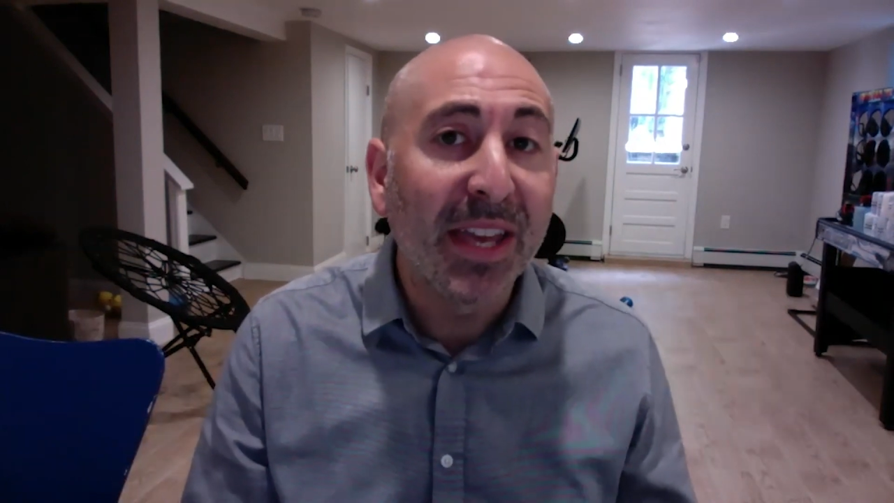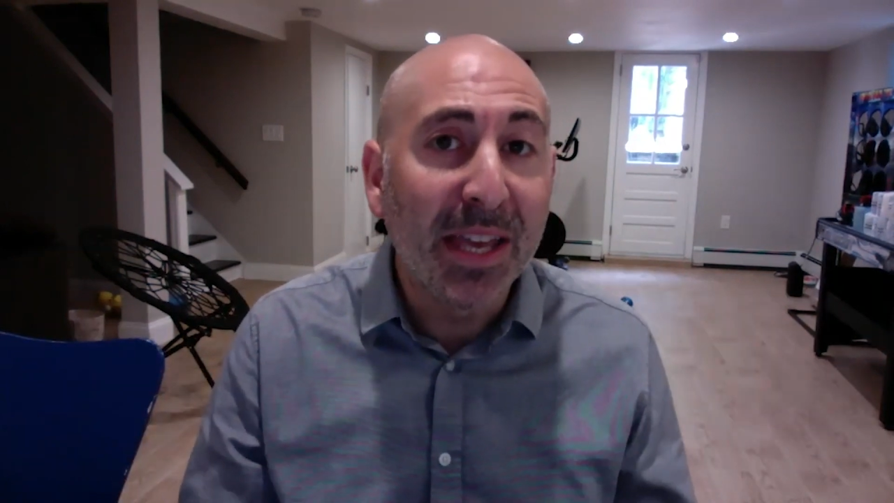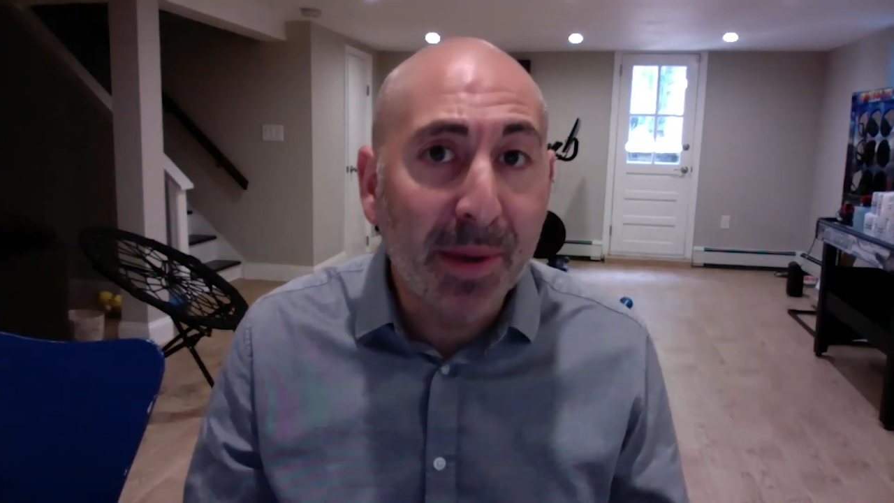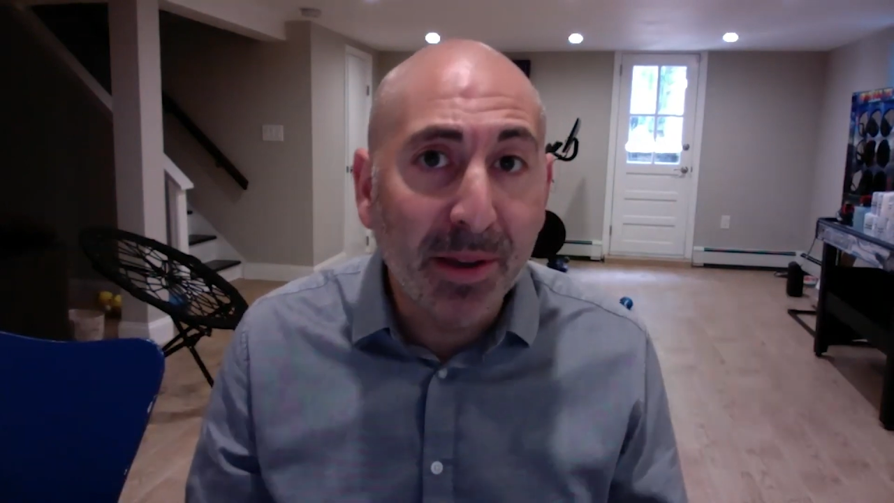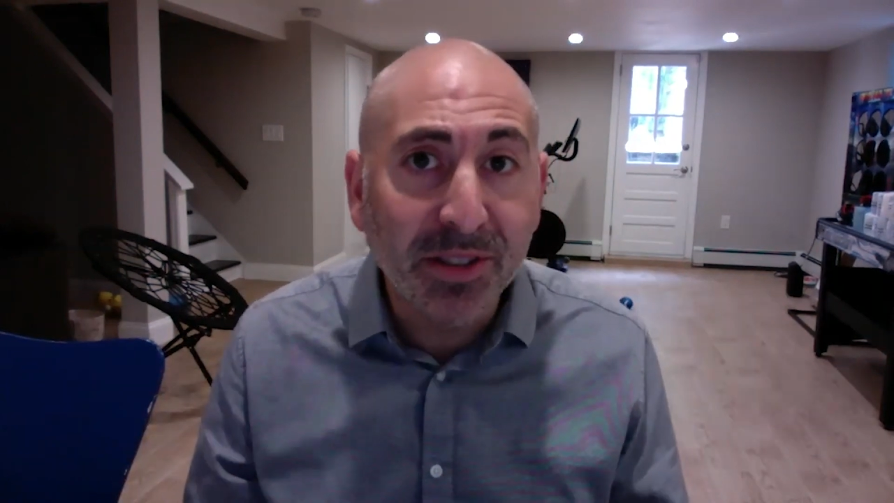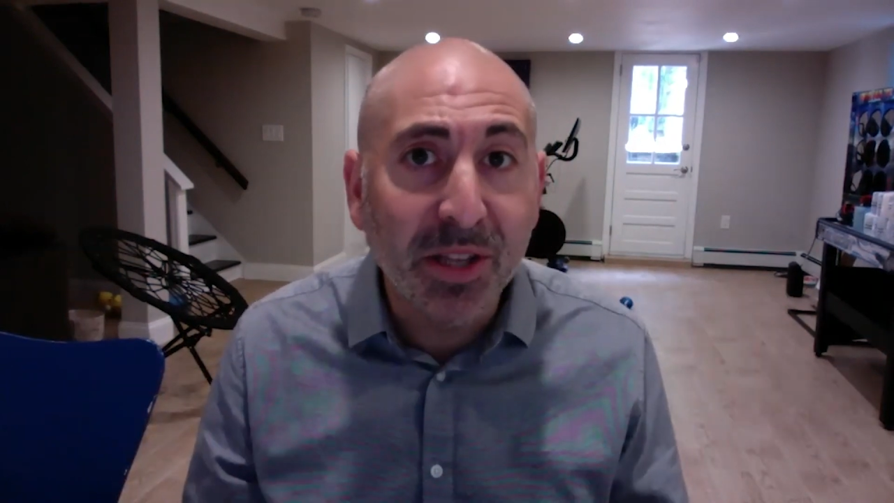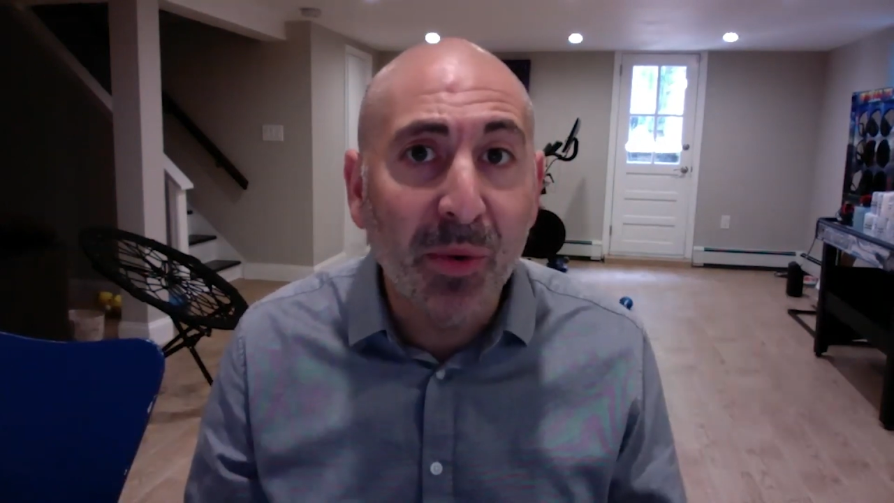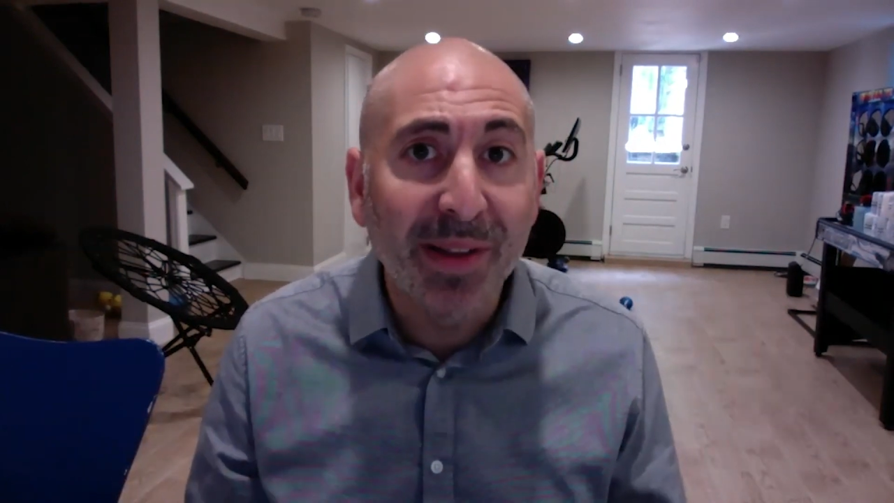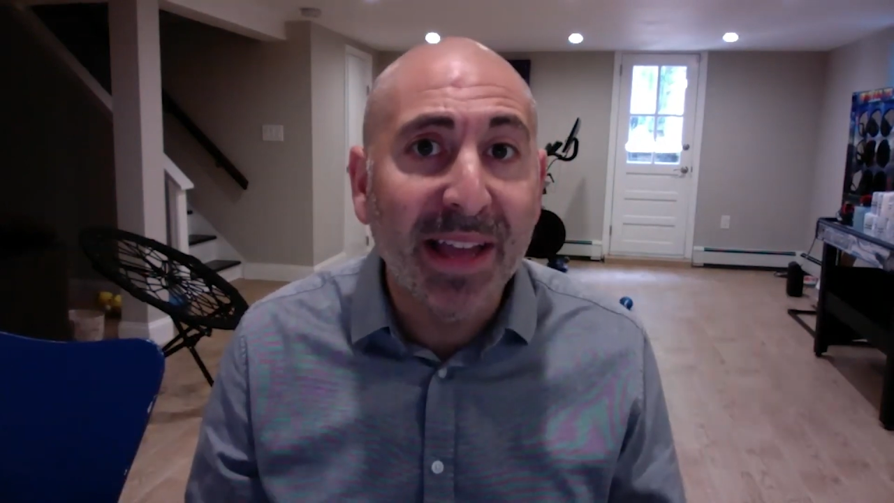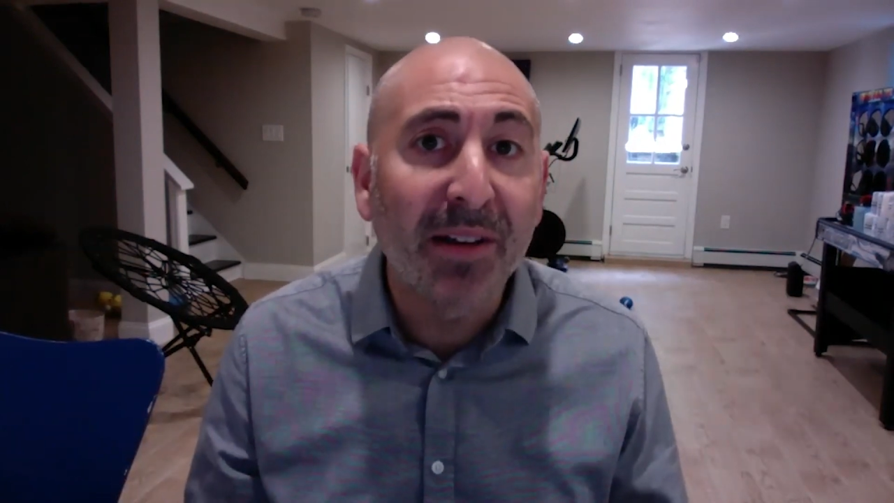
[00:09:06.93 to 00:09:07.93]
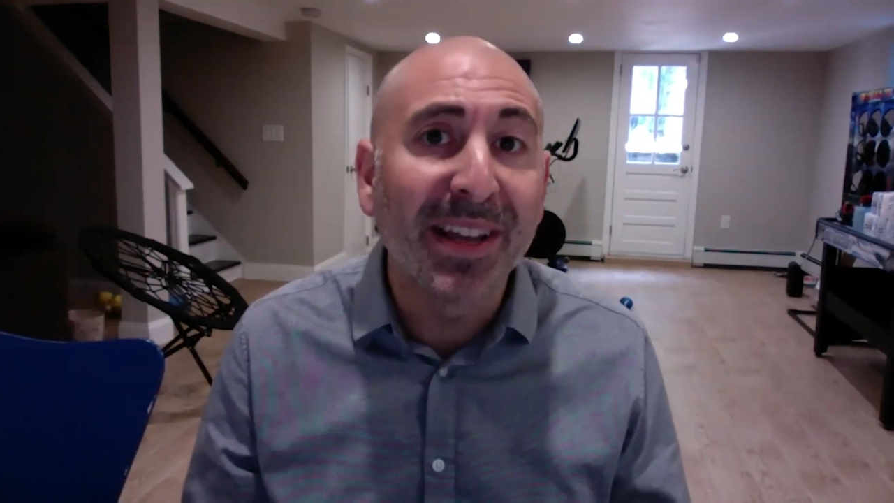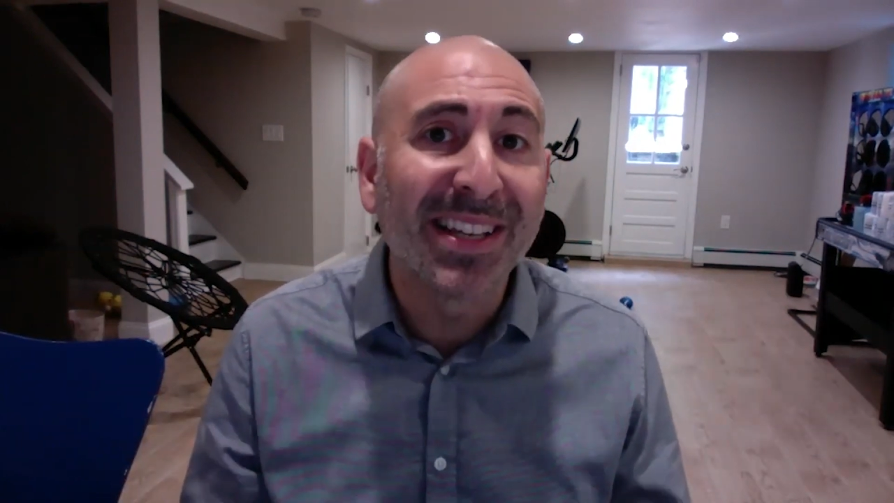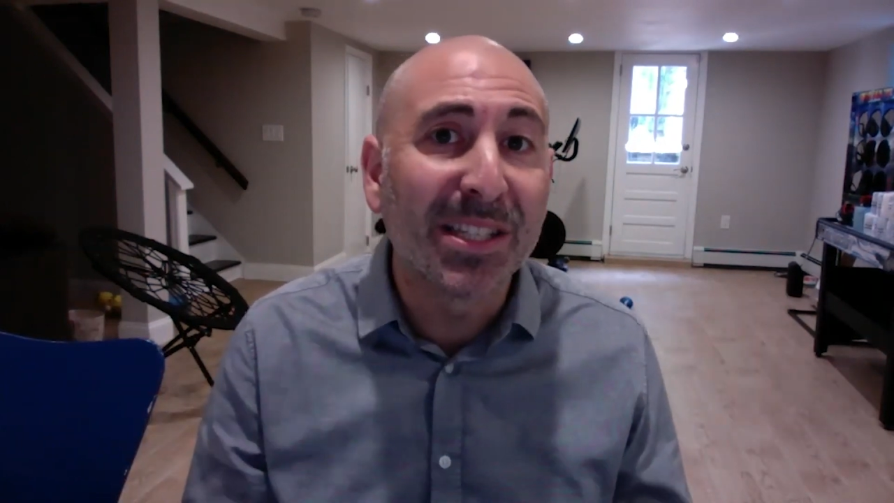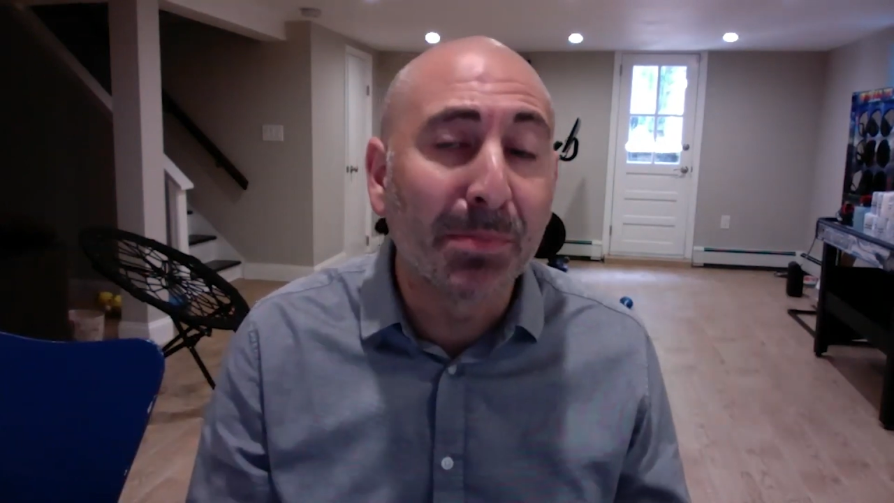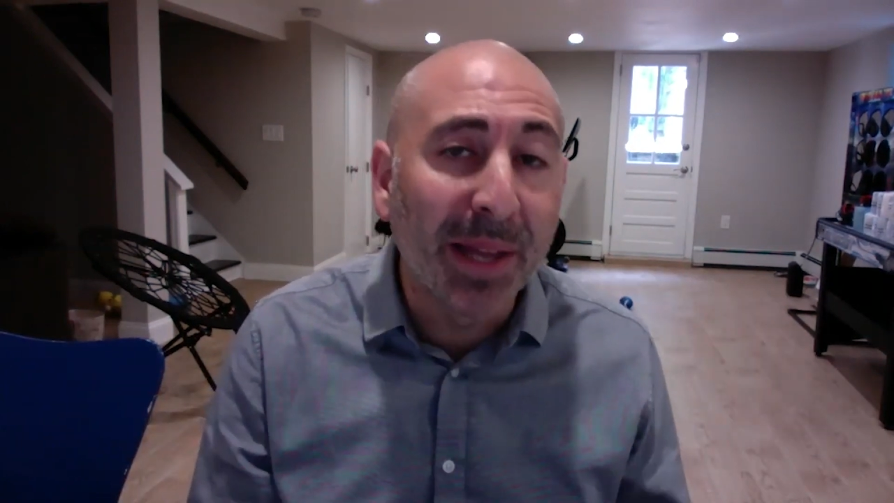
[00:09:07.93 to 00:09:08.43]
emails that went out
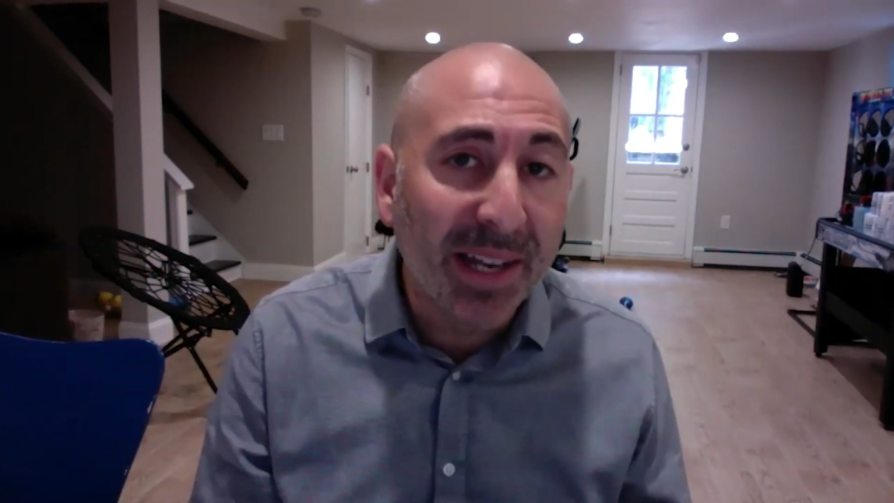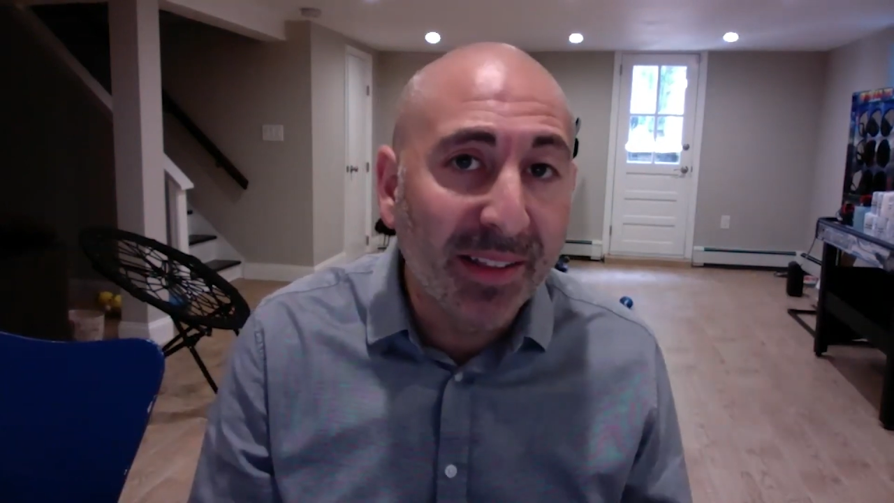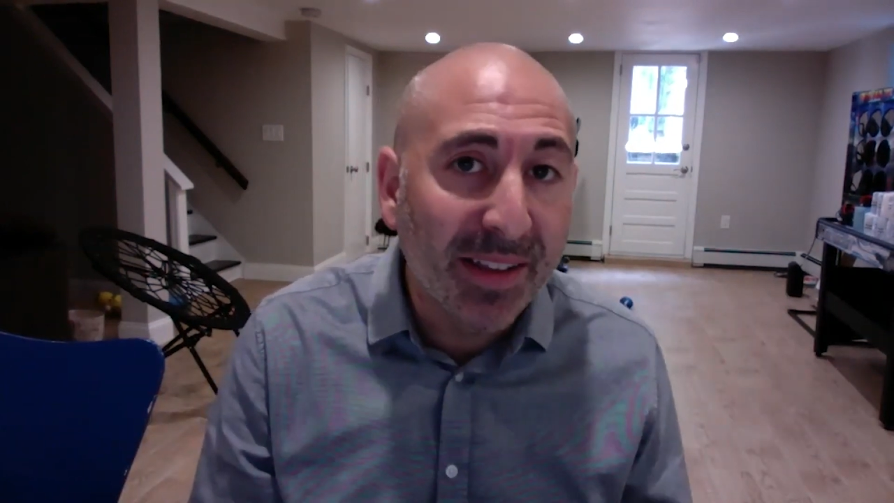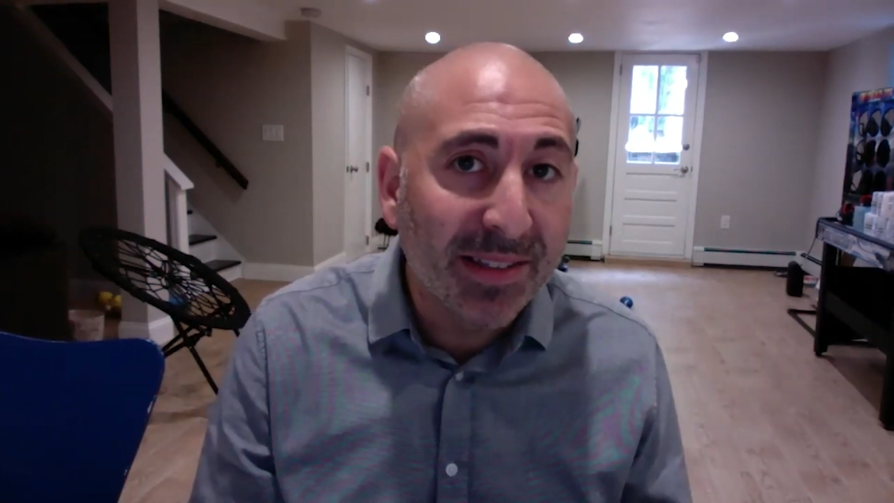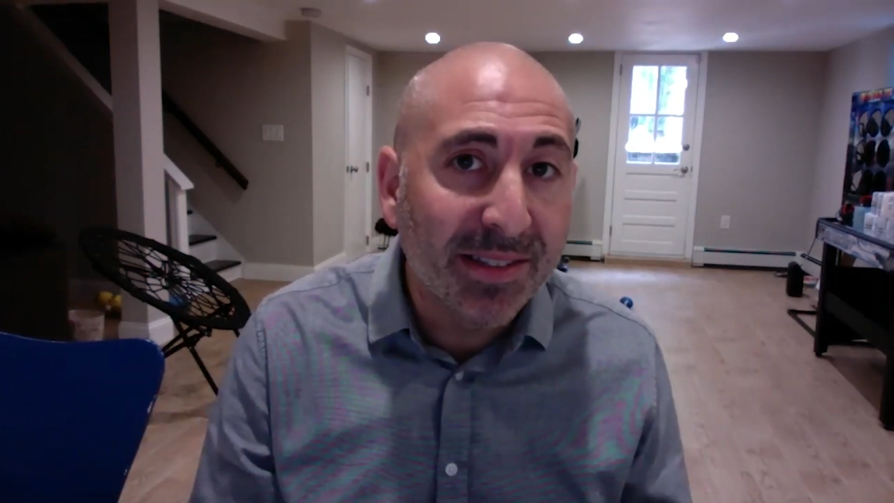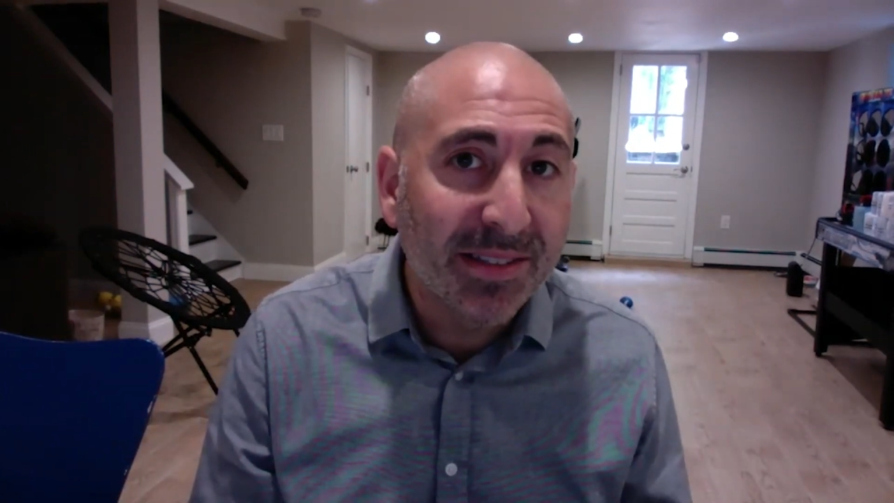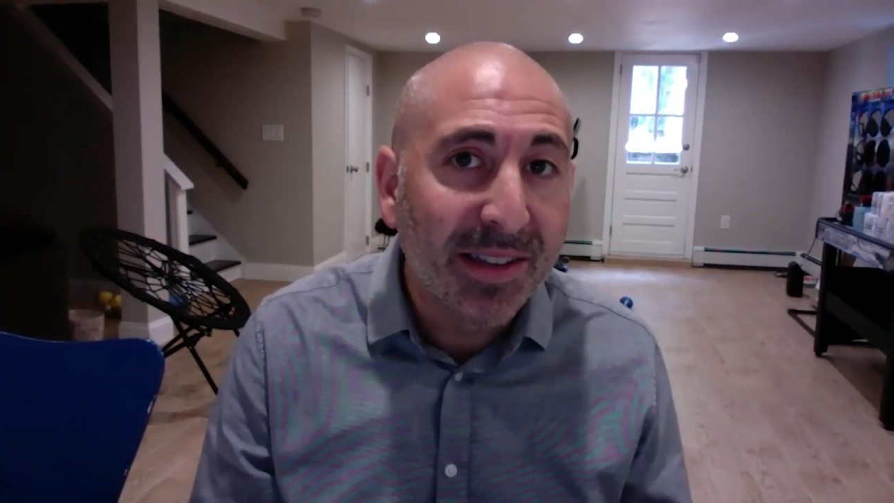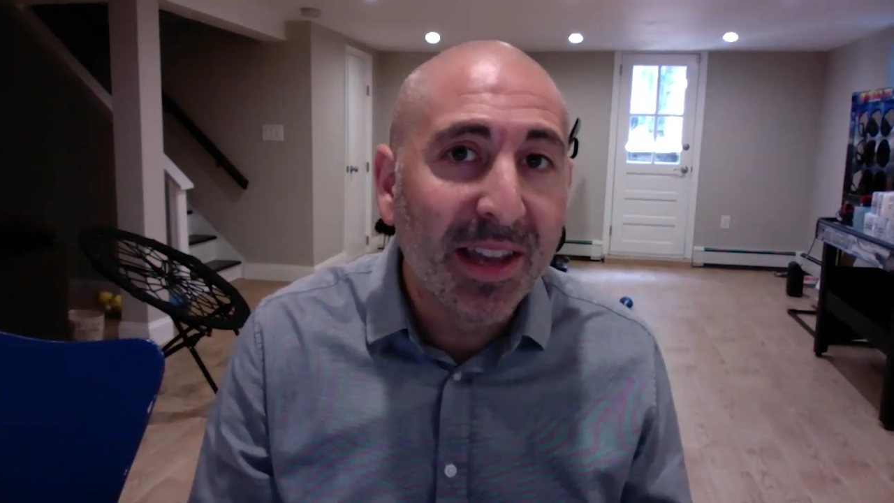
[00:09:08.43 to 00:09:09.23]
explaining this.